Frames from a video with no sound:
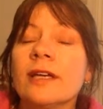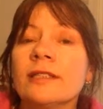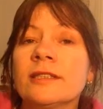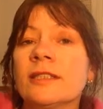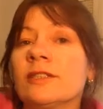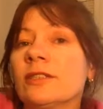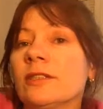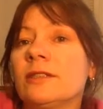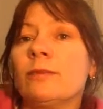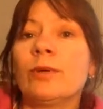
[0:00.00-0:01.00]
instead of
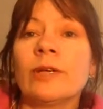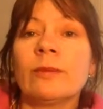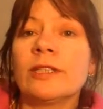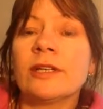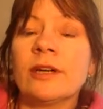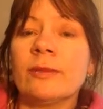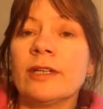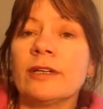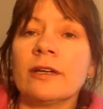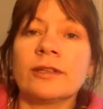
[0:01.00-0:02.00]
just putting my time
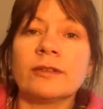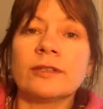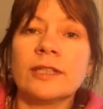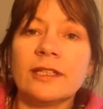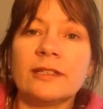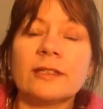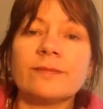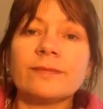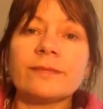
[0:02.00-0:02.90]
in on those days.